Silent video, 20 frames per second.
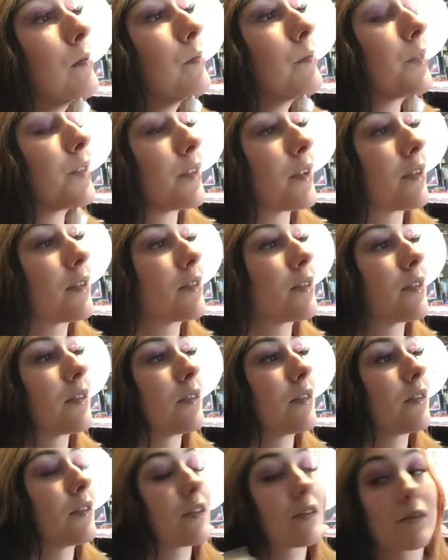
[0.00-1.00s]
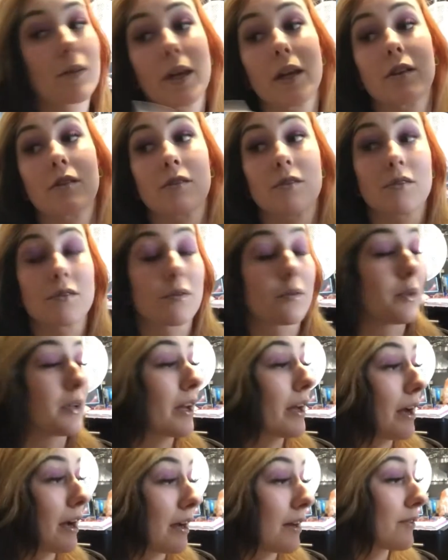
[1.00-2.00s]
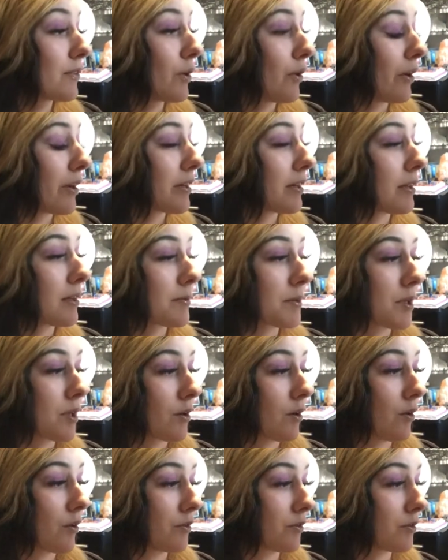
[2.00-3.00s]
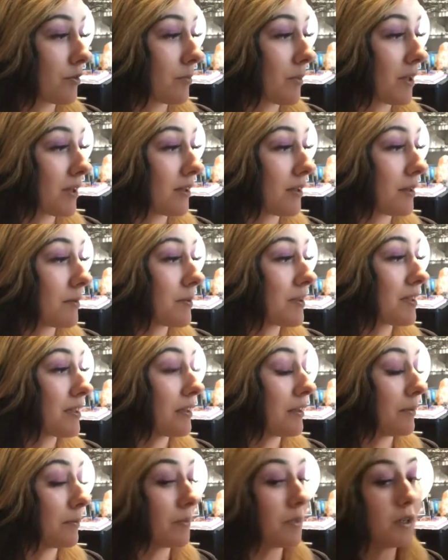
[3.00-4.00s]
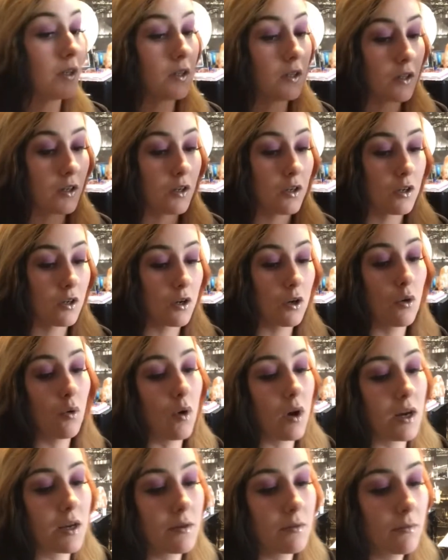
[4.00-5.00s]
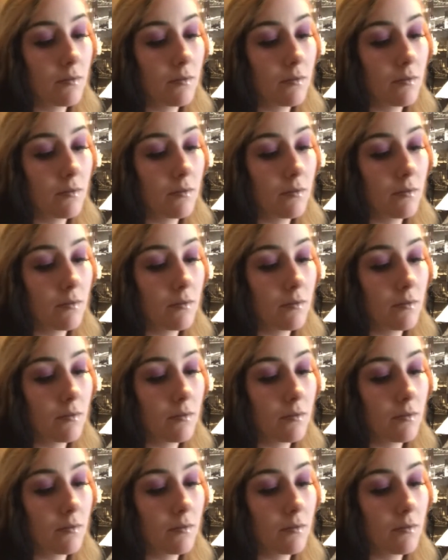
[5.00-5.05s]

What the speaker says: It's like say, okay, so like I am going with lipstick on, so my lips seem quite